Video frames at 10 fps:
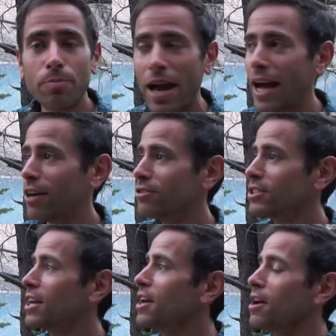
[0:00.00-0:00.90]
pounds,
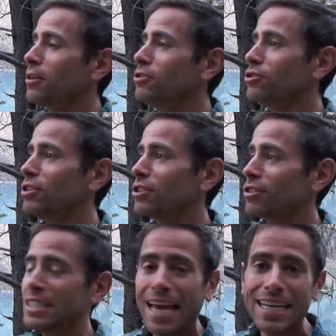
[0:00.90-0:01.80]
usually their
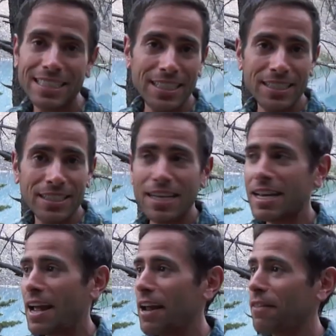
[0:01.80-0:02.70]
intestines
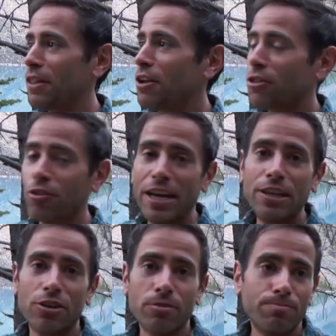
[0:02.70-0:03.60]
and their
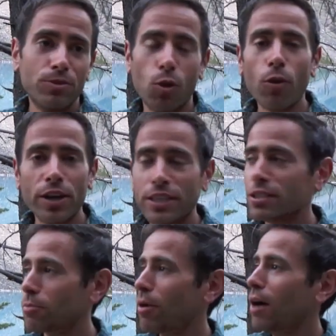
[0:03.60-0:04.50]
inner organs
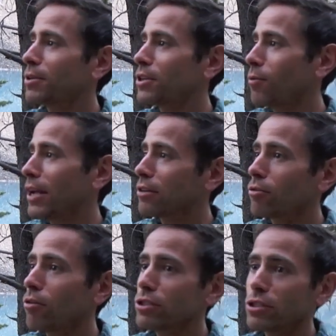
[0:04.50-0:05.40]
are probably going to weigh
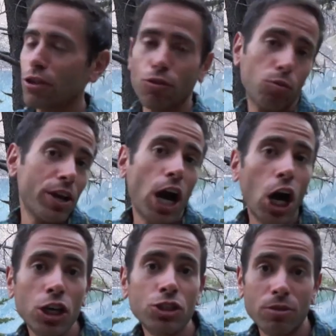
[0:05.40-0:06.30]
close to
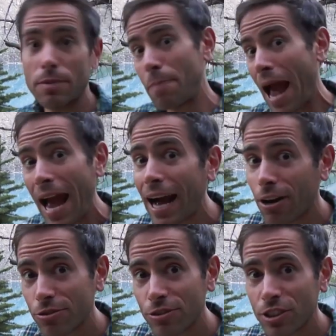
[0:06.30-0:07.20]
300
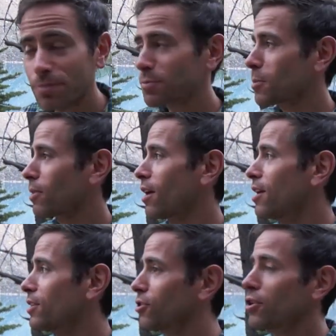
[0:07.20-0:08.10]
pounds.
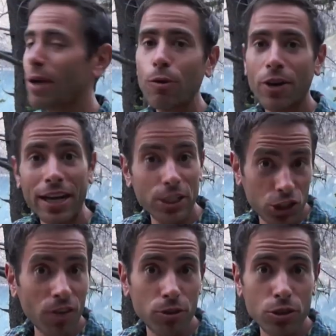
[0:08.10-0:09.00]
So you might want to get a
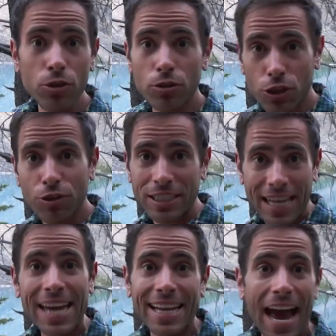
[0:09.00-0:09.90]
shovel too, so you can
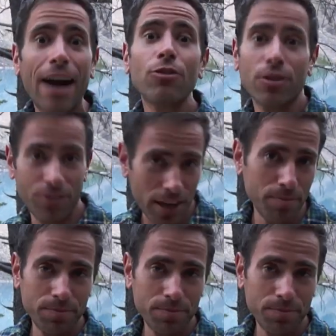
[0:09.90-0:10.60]
take it out of them.